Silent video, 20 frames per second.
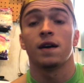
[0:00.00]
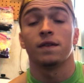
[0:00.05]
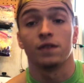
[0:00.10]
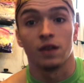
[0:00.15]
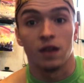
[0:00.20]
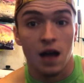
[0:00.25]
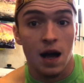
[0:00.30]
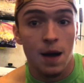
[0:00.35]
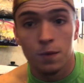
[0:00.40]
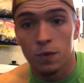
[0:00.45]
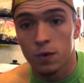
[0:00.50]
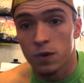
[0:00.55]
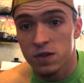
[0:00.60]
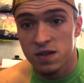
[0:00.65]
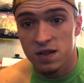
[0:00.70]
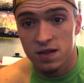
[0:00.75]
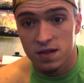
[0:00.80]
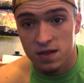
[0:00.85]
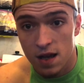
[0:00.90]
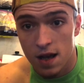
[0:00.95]
have a lot more
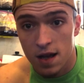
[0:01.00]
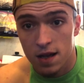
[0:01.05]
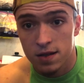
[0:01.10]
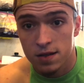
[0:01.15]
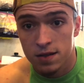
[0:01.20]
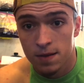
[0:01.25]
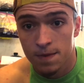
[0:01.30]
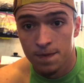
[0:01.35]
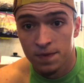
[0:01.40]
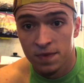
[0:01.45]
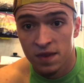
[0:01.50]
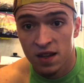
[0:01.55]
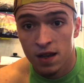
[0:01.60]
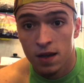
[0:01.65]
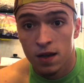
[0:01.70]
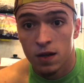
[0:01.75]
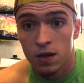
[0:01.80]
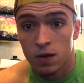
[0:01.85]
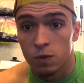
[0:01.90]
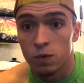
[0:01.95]
success
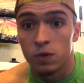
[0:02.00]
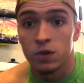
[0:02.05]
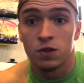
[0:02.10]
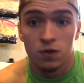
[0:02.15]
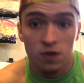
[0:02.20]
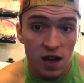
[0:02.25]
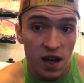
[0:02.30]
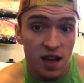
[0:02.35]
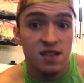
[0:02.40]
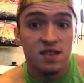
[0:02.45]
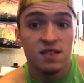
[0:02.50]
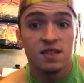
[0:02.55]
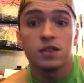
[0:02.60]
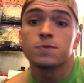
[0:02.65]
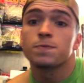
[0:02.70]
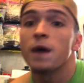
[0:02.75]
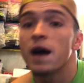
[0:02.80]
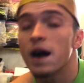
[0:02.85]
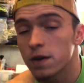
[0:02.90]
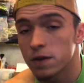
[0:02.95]
when you got a
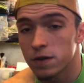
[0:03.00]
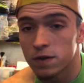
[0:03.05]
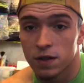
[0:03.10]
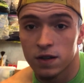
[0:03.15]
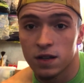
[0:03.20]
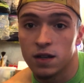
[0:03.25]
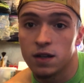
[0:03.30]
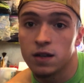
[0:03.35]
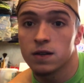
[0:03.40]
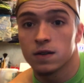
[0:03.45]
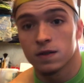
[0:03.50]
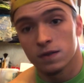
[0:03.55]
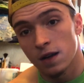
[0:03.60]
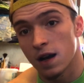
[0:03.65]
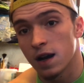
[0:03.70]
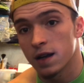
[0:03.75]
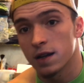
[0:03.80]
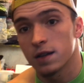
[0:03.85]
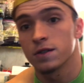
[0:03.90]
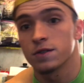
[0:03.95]
6-pounder on the end of your
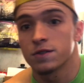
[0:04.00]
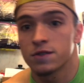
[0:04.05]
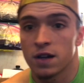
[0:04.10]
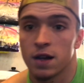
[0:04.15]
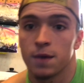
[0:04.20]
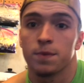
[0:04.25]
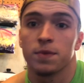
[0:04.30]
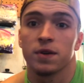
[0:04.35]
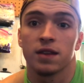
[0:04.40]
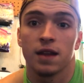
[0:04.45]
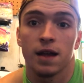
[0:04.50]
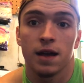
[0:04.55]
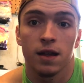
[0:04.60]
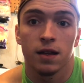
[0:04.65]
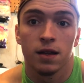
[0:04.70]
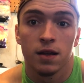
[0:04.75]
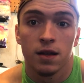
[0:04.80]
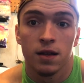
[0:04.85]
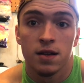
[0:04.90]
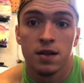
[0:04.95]
line and you're trying to bring that
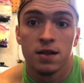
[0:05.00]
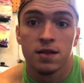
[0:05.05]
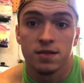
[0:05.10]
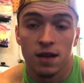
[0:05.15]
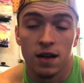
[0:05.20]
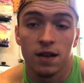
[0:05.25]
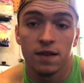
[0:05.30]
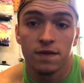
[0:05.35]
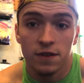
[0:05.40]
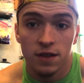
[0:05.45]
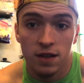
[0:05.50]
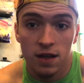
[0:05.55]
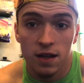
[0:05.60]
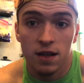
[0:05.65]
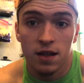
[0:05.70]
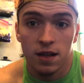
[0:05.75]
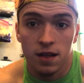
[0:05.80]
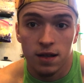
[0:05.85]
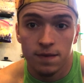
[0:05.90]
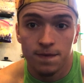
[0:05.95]
son of a
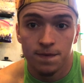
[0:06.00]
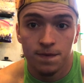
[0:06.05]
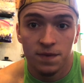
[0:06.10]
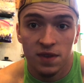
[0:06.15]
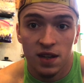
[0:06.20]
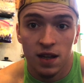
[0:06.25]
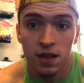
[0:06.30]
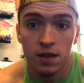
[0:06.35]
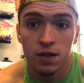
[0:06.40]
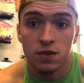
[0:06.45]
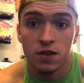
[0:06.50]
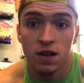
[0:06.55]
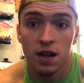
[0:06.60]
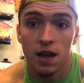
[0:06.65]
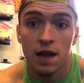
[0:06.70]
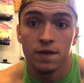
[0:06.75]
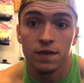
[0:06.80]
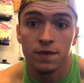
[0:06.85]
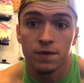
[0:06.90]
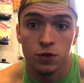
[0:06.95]
gun in, and you're trying
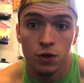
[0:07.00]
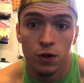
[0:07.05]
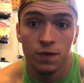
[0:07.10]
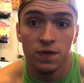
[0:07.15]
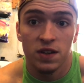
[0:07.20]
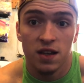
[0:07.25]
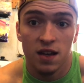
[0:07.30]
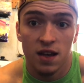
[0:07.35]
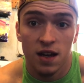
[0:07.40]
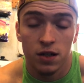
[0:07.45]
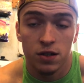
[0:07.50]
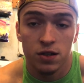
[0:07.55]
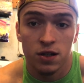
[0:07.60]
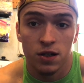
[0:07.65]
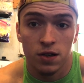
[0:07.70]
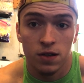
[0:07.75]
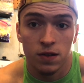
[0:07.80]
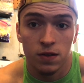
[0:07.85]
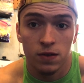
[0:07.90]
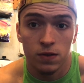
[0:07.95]
to have a trophy catch
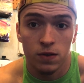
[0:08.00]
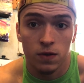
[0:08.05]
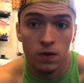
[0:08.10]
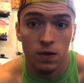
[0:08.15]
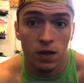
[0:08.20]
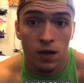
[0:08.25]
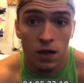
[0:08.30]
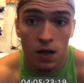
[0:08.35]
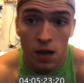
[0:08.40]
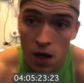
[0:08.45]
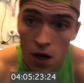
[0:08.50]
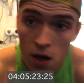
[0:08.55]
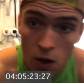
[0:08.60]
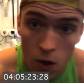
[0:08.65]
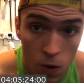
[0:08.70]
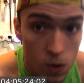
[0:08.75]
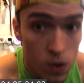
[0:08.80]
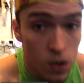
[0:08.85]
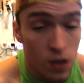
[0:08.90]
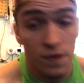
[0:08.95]
here in Illinois,
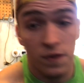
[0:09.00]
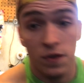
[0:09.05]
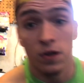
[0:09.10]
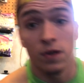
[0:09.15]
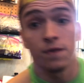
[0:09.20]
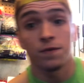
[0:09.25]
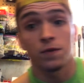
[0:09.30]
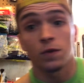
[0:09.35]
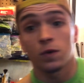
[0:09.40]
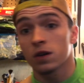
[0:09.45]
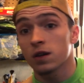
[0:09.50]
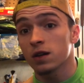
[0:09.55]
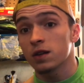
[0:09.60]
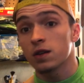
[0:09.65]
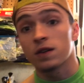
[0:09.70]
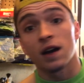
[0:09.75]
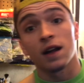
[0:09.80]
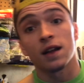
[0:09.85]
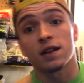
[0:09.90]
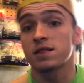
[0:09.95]
or if you're in Florida and
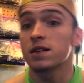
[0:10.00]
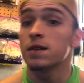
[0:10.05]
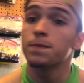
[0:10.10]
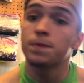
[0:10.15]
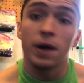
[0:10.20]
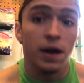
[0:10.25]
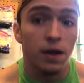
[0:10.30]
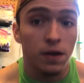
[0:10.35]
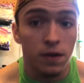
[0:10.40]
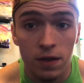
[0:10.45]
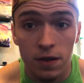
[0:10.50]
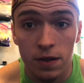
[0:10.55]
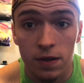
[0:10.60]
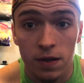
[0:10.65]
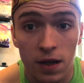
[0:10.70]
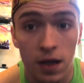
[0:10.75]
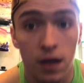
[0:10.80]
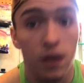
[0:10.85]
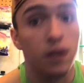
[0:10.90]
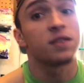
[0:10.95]
you got a 10-pounder on the
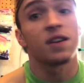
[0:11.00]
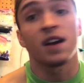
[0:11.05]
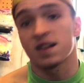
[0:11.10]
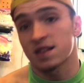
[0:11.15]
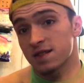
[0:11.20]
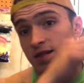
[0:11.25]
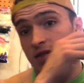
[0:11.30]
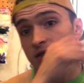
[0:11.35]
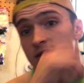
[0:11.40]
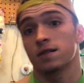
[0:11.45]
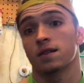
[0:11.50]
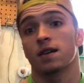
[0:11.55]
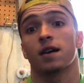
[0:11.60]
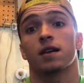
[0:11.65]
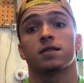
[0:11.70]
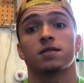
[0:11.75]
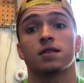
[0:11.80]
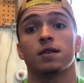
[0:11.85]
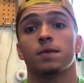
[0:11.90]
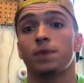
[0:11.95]
line, or Texas and you
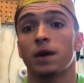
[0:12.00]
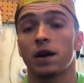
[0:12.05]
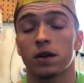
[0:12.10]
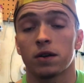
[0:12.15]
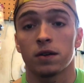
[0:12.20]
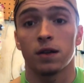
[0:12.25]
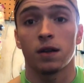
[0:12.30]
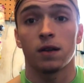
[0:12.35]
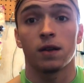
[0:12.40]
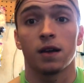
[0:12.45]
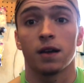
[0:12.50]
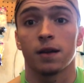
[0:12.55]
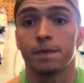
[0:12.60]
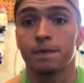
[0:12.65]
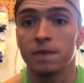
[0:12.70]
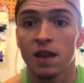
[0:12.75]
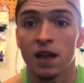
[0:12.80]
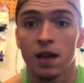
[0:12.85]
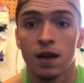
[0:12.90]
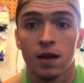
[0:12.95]
got a 10-pounder on the line.
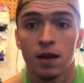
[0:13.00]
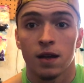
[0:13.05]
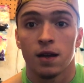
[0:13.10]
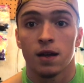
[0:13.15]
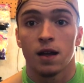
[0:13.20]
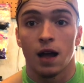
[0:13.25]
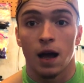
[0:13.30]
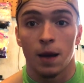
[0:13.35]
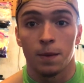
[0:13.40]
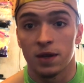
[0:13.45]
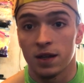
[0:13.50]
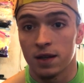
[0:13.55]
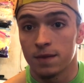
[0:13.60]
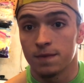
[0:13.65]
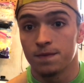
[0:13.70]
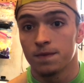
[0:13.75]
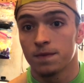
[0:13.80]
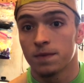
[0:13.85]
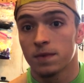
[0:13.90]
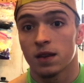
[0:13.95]
I
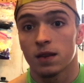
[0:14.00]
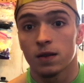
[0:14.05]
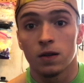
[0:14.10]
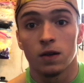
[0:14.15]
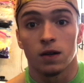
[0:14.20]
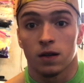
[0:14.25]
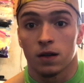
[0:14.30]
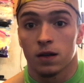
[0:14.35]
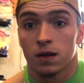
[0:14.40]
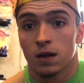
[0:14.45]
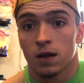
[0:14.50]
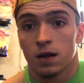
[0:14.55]
mean, look,